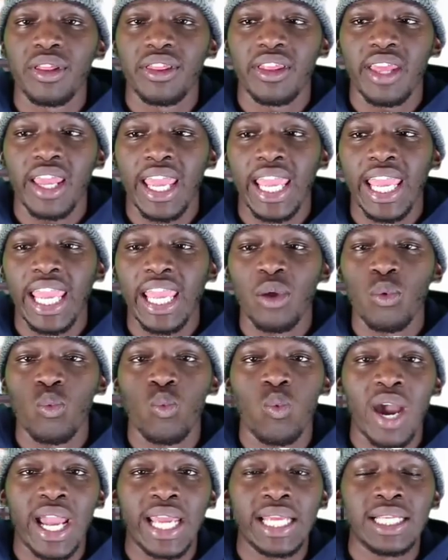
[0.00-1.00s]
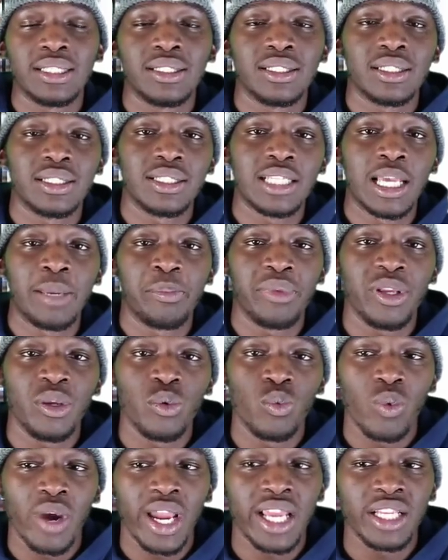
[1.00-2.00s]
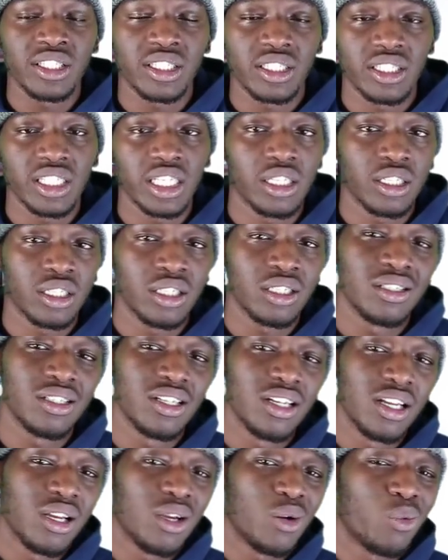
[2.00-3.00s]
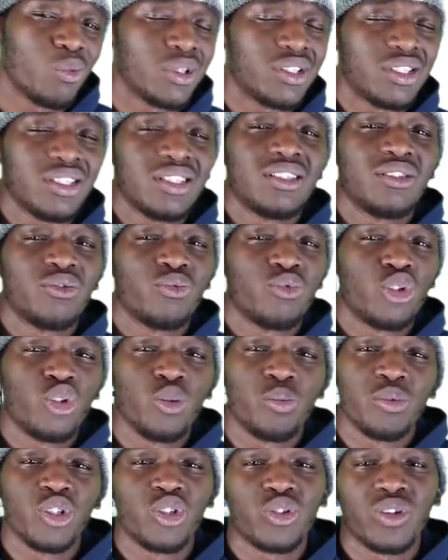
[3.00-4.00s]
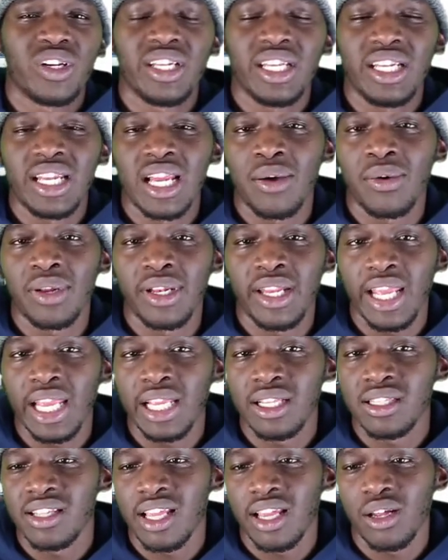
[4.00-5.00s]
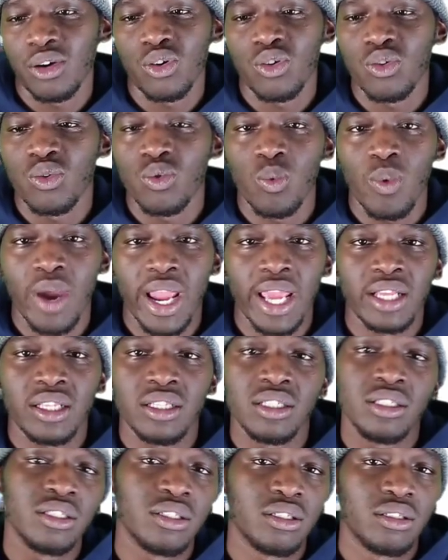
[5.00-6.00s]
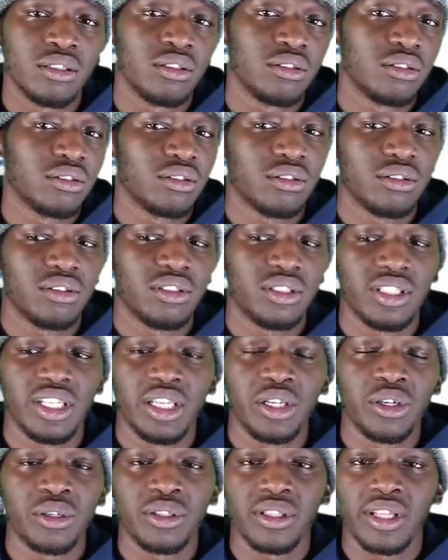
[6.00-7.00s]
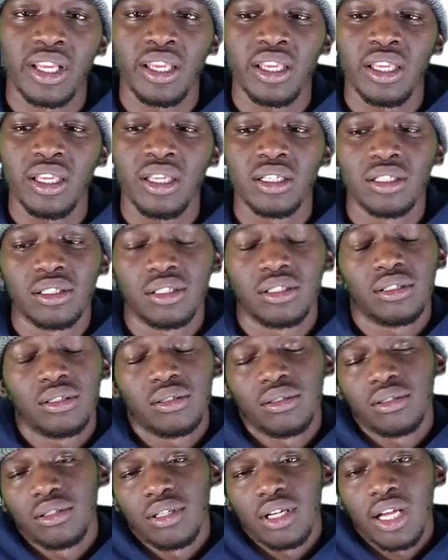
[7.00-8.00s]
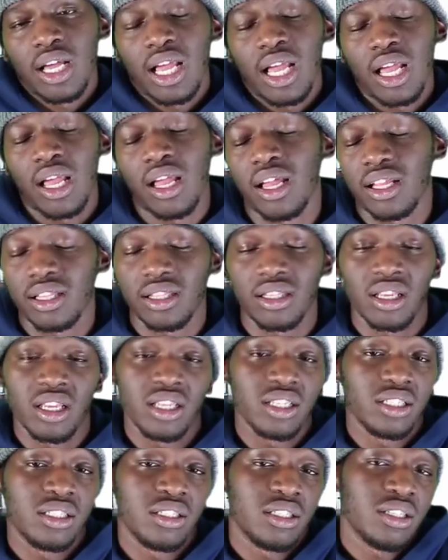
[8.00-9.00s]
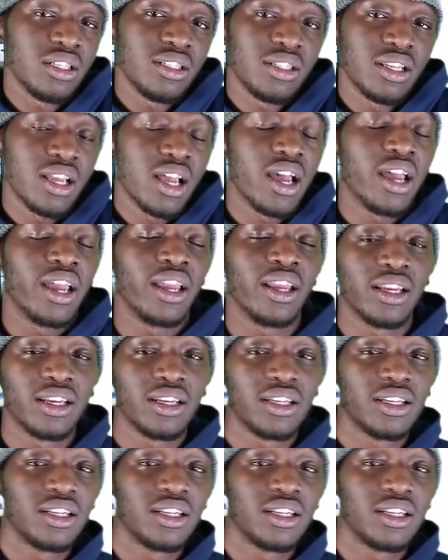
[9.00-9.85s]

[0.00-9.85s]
with a white Giuseppe wedge sneaker, which is super trendy nowadays, that whole wedge sneaker thingy. It's alright.